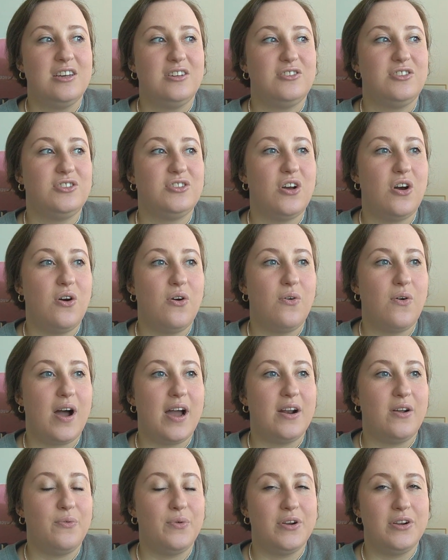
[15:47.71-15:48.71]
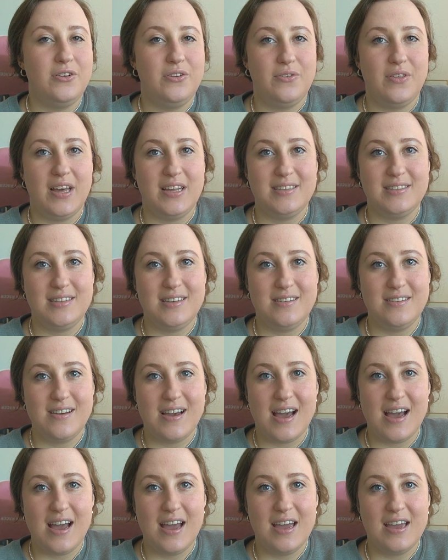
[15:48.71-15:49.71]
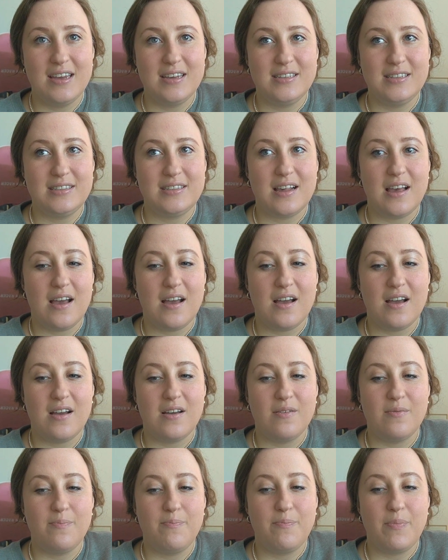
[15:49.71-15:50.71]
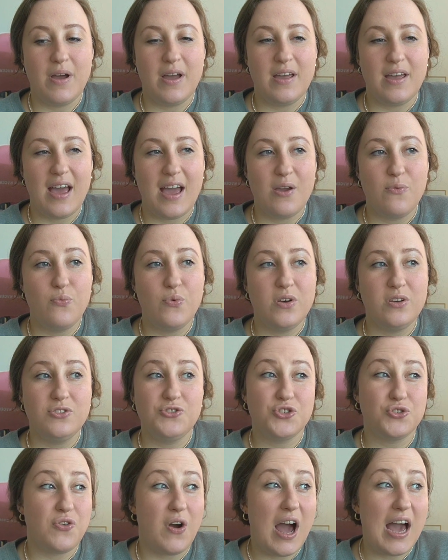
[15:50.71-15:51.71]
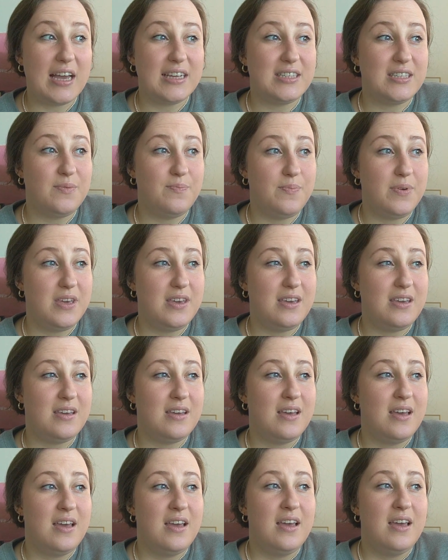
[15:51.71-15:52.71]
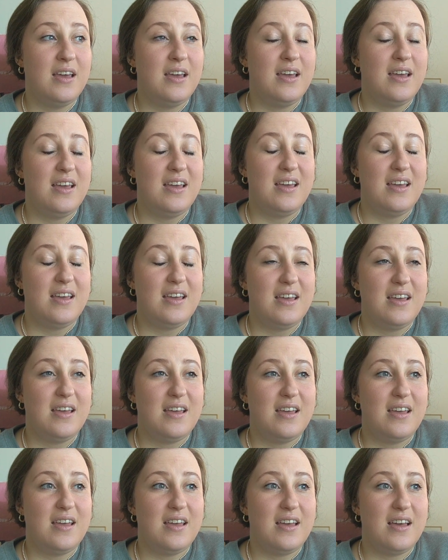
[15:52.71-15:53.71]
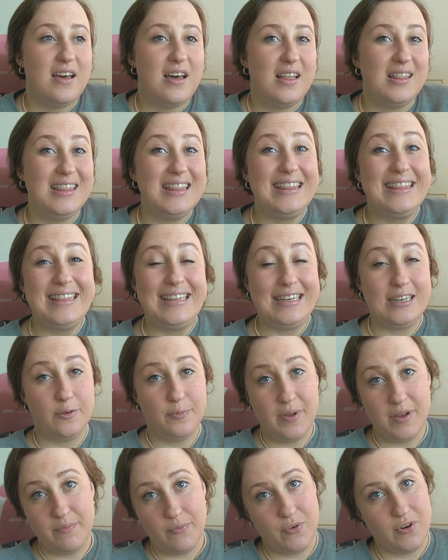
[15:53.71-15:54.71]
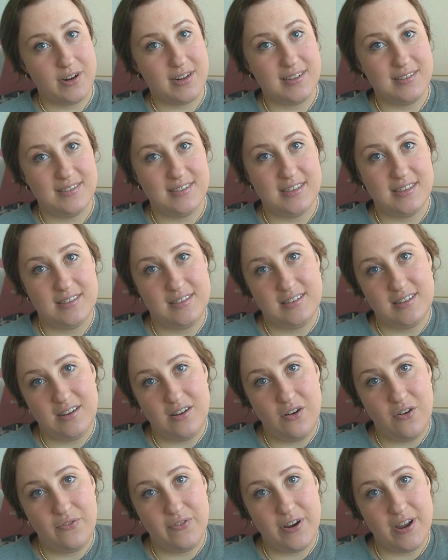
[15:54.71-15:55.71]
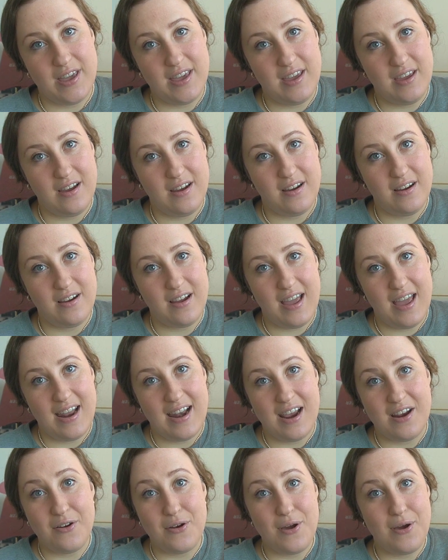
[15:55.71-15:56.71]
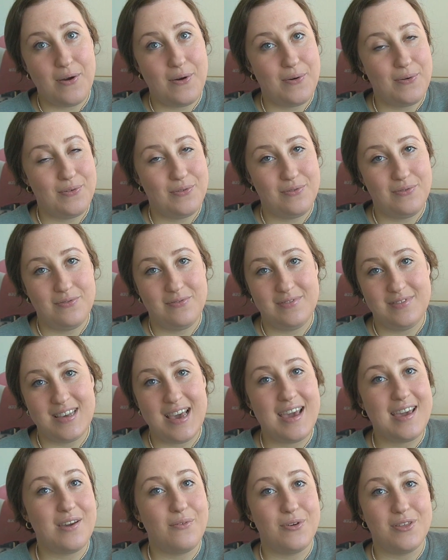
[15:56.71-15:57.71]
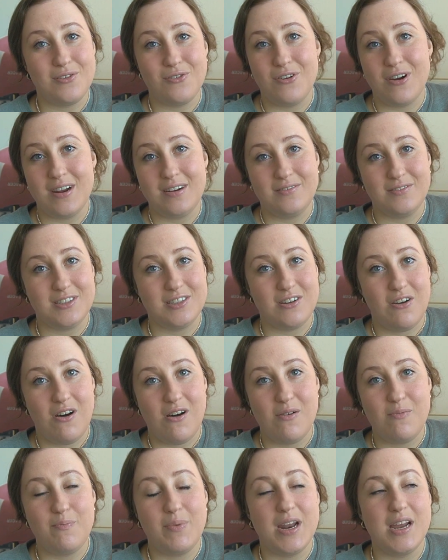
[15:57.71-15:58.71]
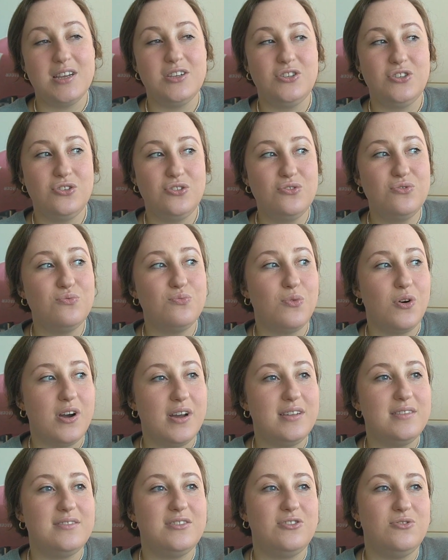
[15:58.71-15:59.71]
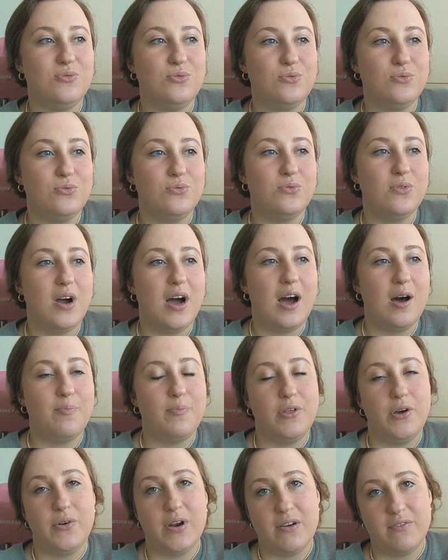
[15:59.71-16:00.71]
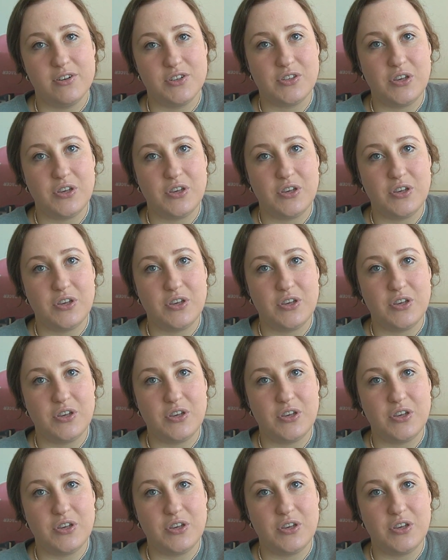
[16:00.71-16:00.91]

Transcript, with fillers: So I don't wanna do that to you guys. Uh, but I will try to be a little bit more consistent over here. And I know take it with a grain of salt, but I do want to upload ever